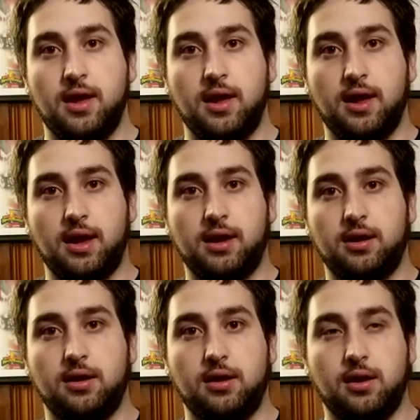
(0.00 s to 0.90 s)

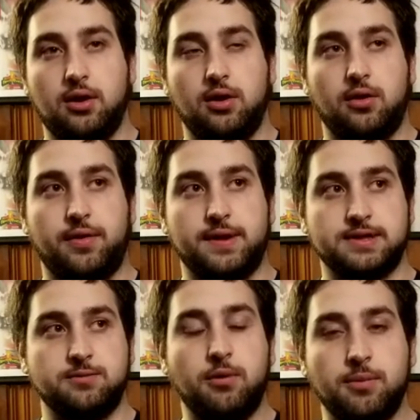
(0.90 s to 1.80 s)
And
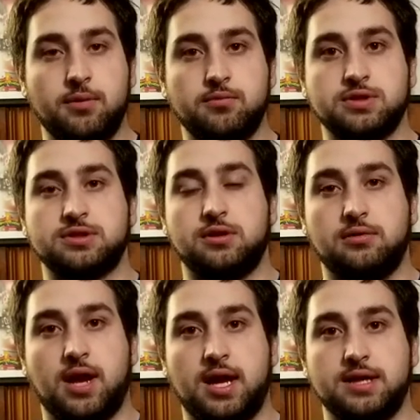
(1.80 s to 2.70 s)
this woman was so
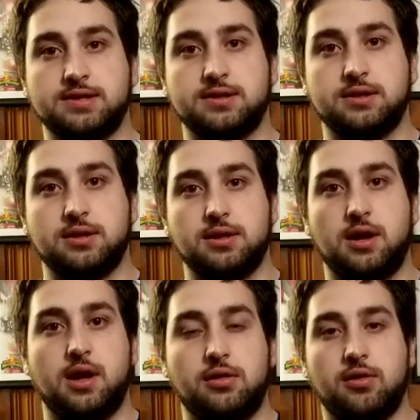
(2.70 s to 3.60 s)
nice,
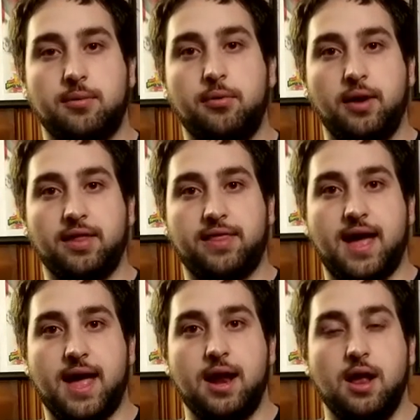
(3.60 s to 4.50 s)
to the point
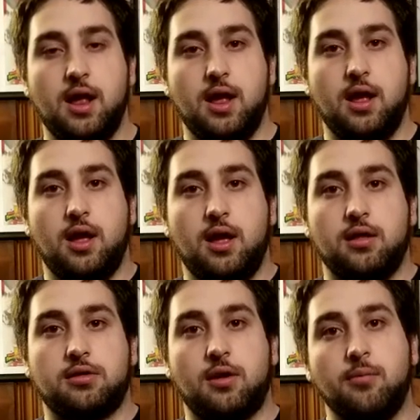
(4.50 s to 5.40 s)
that
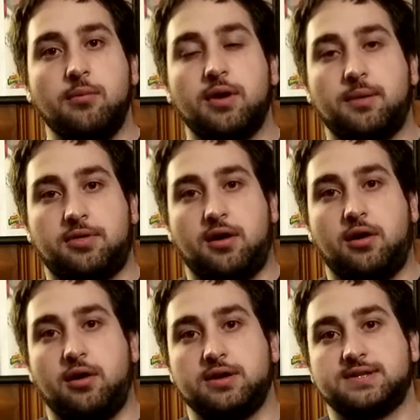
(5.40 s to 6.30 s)
someone went up to
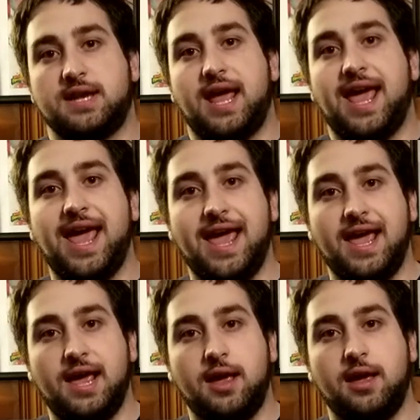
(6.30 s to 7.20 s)
her and said, "Hey,